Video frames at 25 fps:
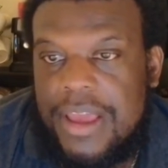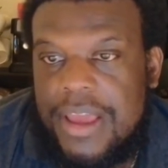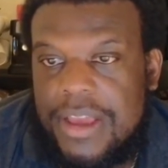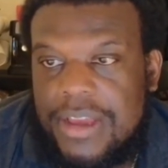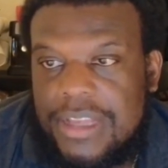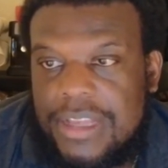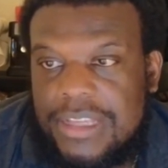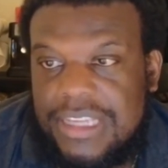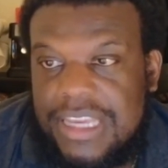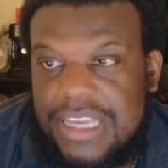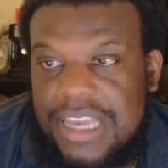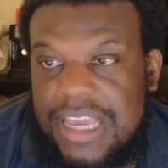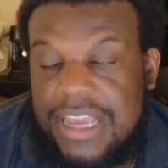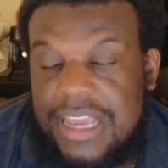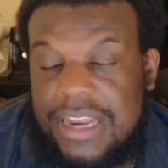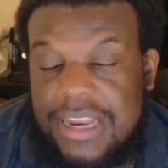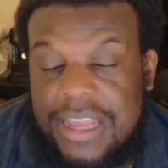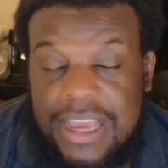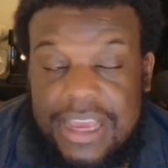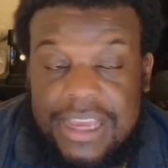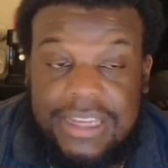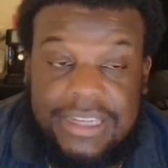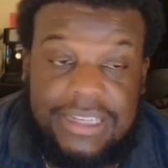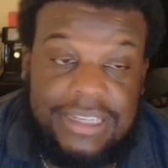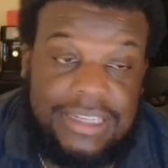Because again,
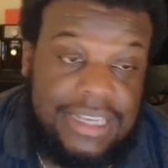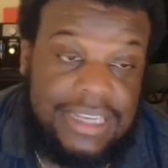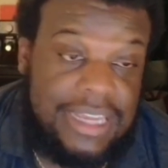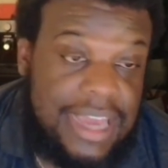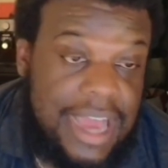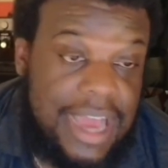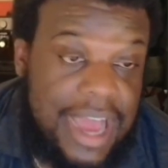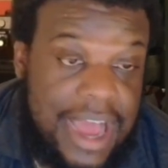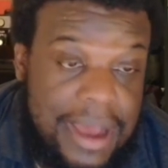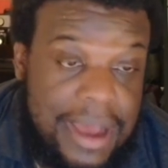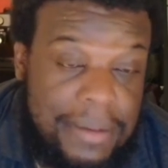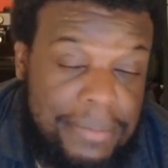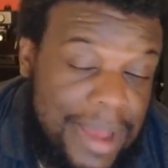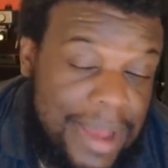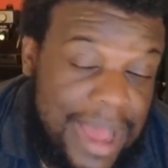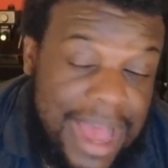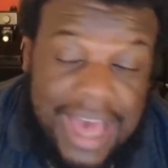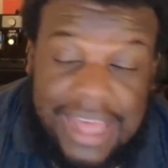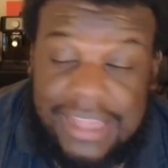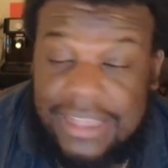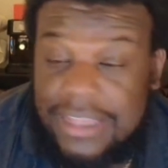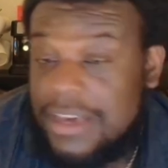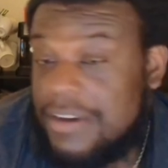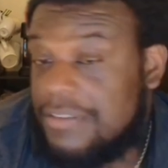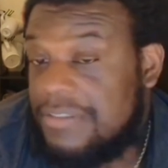D Hop, I
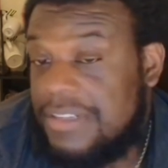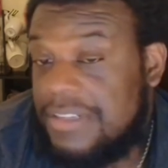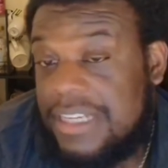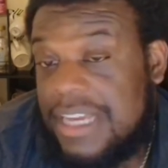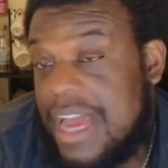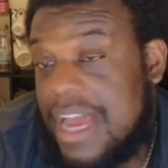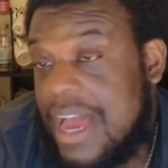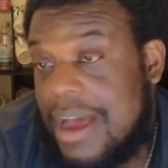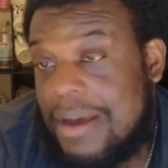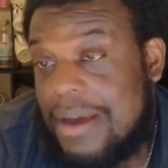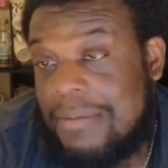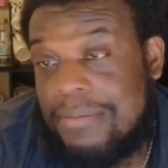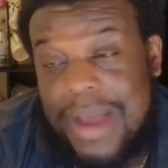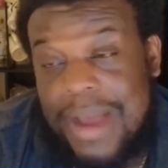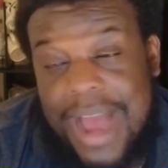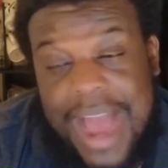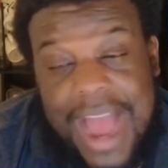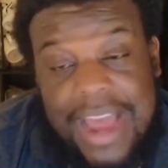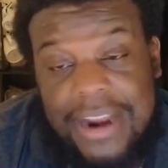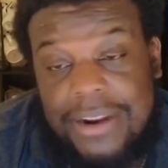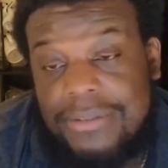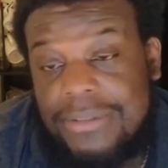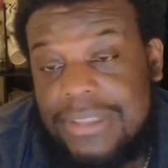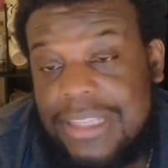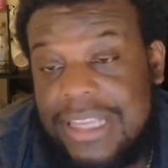love D Hop. I
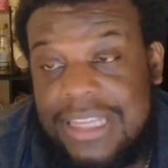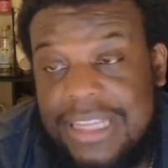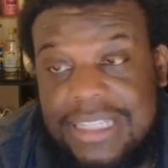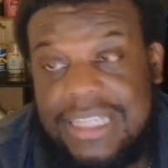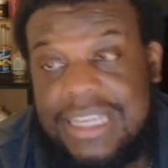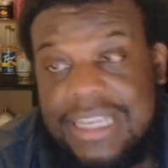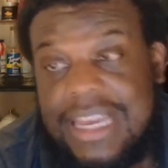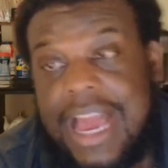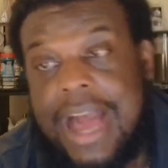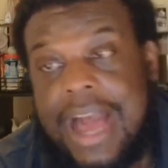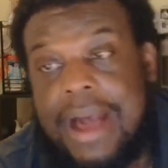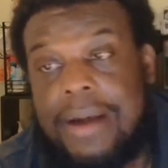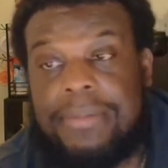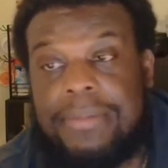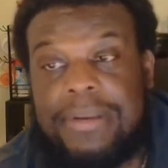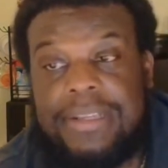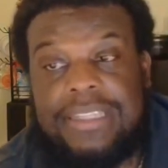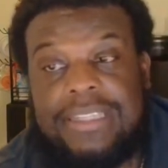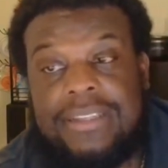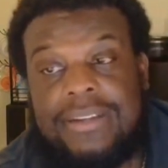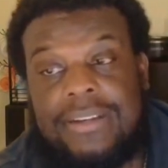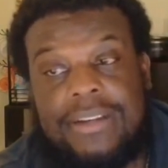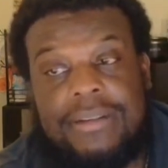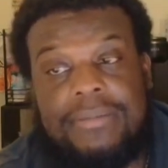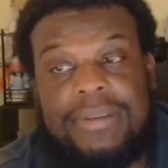don't think D Hop is
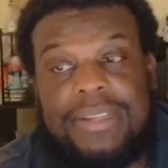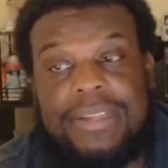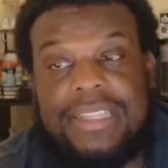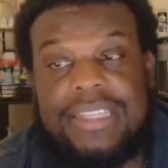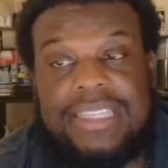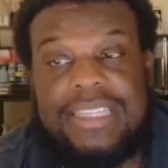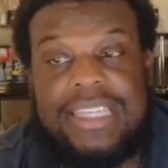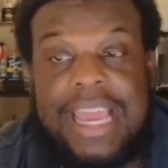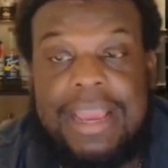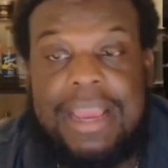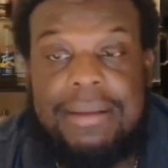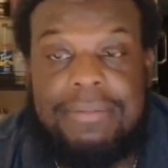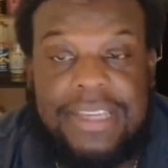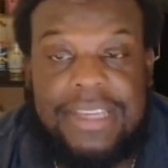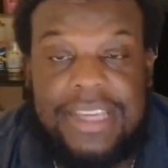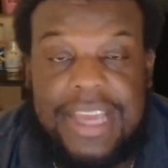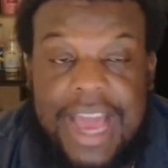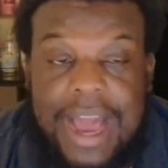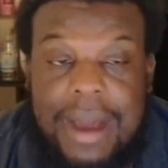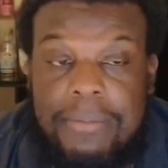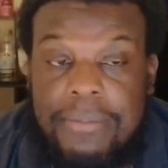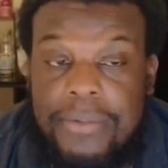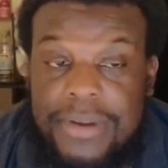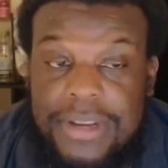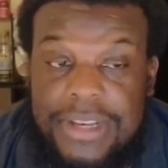going to be the same D
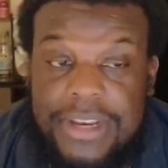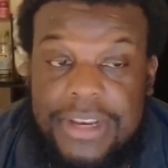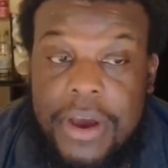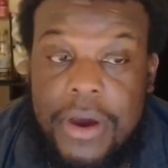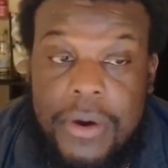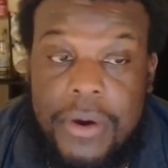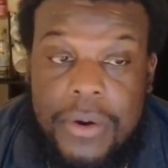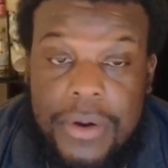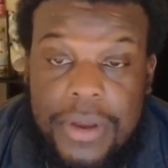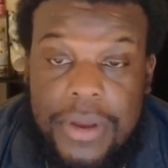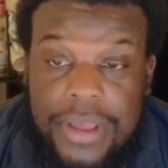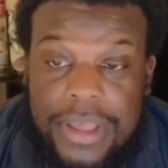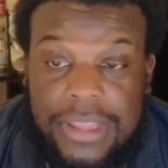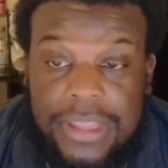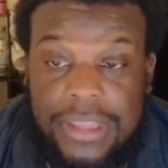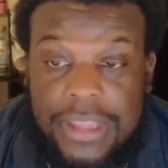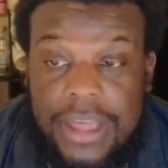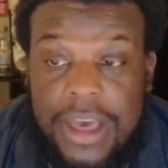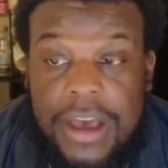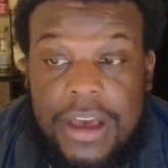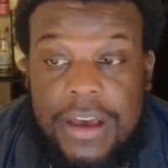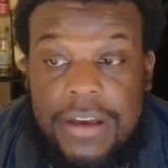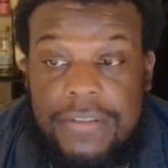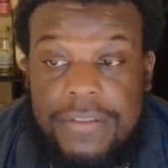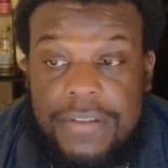Hop we know and
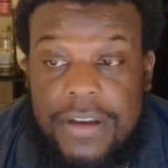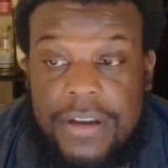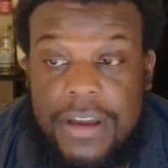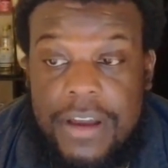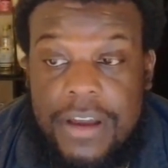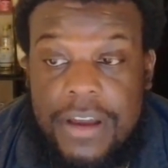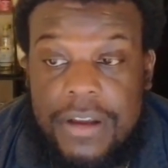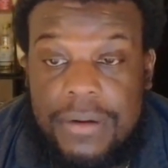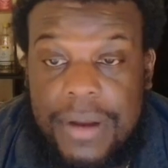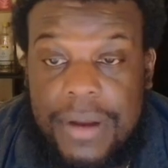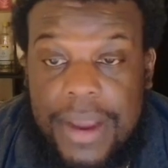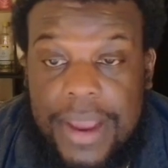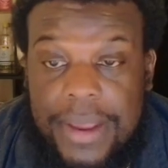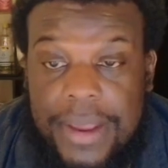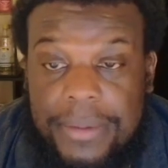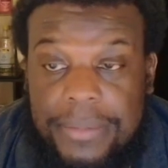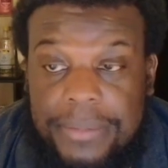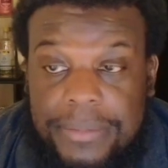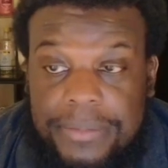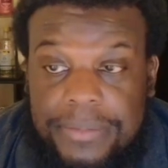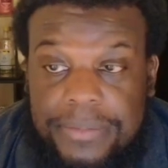love, right?